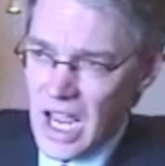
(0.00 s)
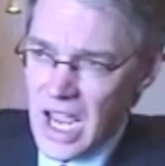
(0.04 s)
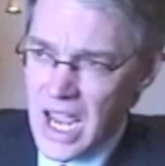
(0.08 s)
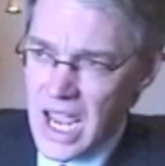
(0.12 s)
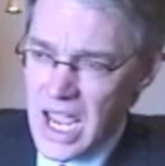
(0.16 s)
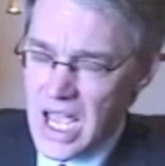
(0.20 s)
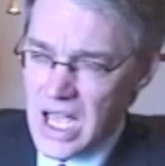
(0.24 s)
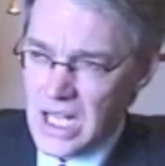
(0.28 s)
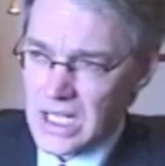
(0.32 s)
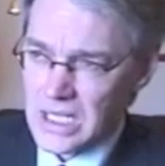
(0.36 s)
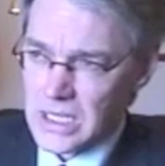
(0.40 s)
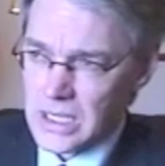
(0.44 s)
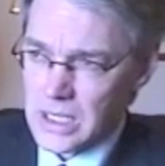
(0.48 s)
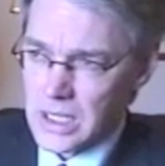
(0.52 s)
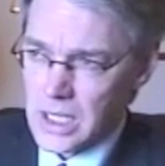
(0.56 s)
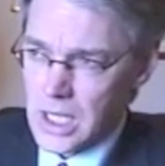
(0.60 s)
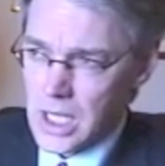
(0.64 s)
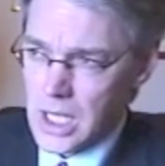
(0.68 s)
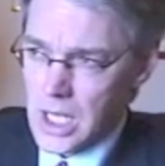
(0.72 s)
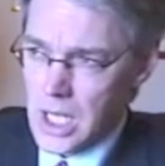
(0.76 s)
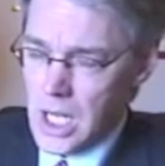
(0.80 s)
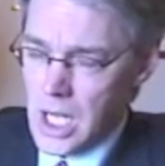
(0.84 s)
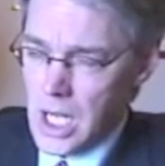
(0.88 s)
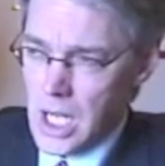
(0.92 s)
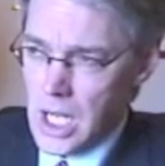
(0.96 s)
And
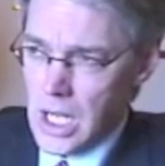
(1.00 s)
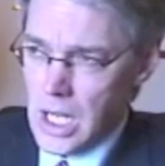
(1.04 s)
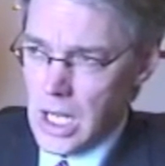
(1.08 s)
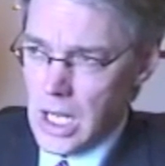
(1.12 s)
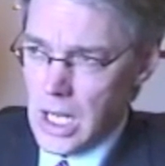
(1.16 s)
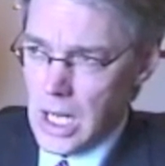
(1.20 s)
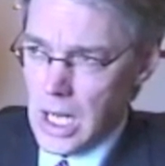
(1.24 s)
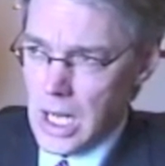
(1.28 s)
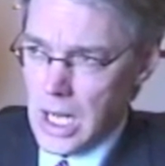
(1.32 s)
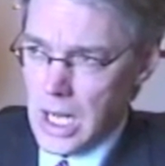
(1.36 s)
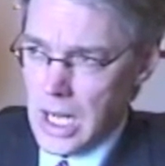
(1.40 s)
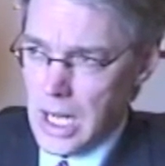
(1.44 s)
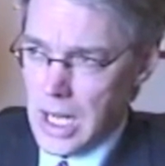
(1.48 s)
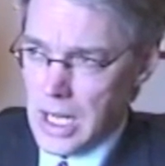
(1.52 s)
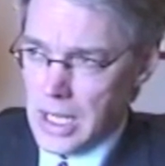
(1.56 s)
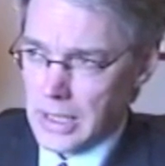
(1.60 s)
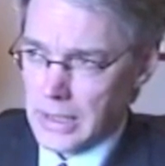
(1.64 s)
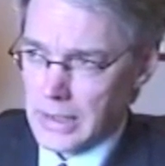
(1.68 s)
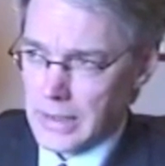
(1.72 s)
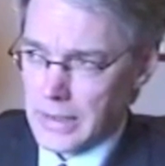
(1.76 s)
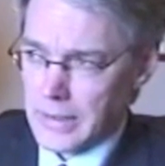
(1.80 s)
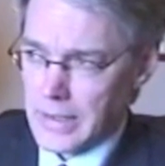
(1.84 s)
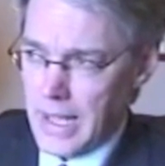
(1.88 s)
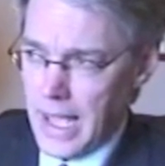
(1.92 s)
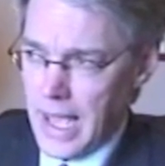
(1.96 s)
uh,
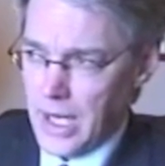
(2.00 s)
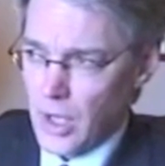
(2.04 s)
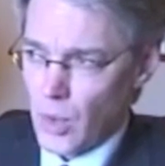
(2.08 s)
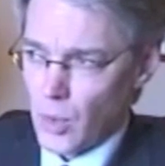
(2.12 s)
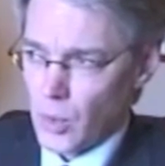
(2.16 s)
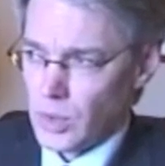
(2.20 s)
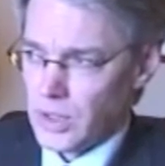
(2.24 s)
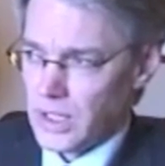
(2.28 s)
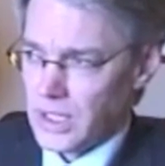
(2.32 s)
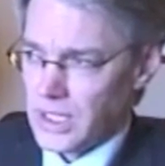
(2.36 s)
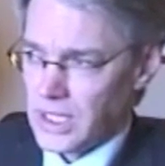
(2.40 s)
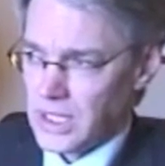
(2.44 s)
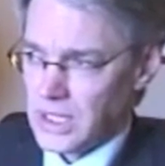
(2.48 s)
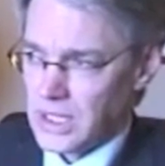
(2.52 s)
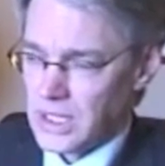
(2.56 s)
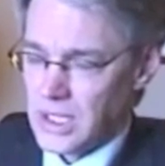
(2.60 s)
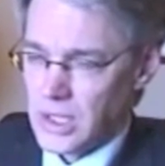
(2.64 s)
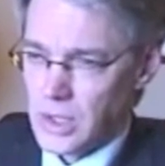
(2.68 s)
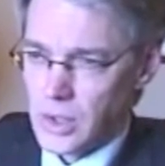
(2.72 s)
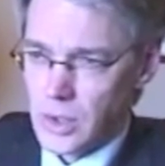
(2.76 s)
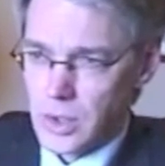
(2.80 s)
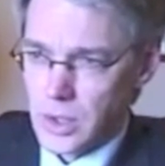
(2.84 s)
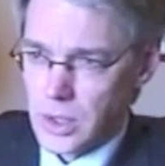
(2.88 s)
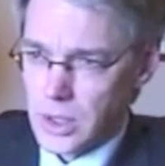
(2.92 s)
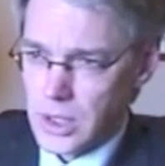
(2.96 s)
that only
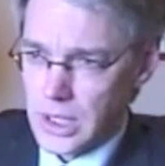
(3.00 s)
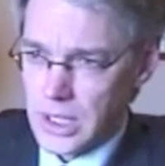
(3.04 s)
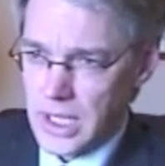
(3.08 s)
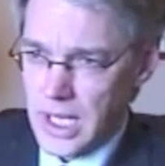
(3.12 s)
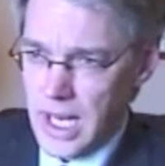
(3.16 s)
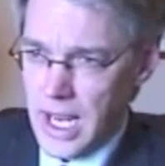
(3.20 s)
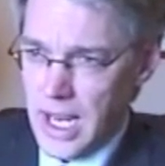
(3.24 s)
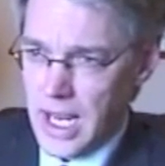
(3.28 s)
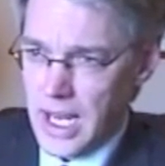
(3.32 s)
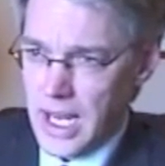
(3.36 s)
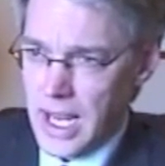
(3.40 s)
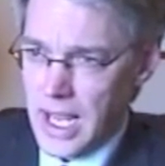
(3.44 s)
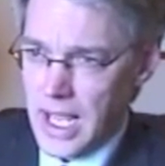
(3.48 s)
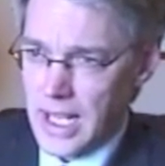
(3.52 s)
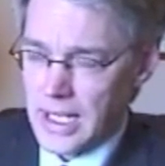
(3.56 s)
continues today.